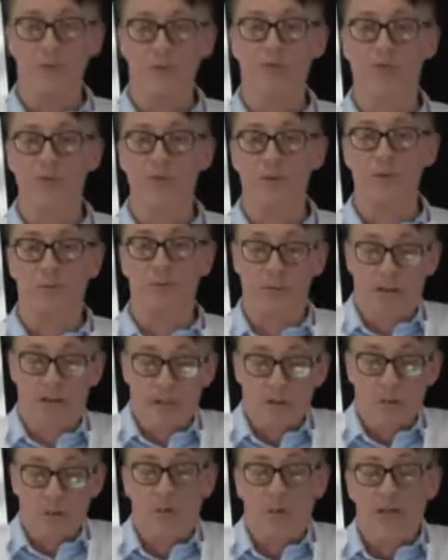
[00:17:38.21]
through,
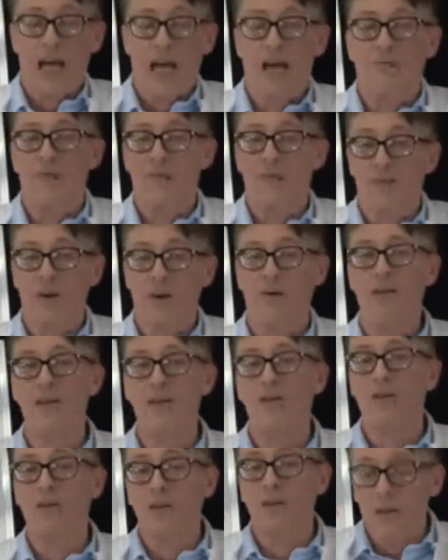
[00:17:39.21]
because we have a
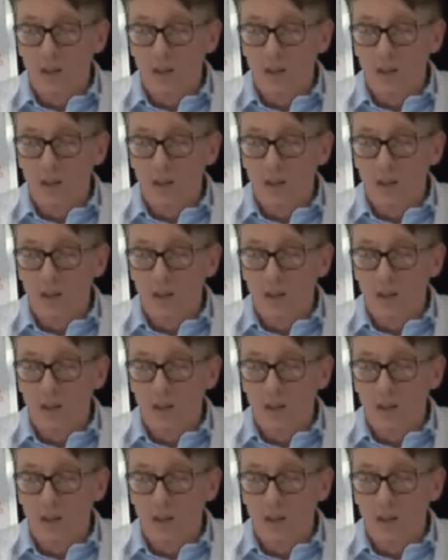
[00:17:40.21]
very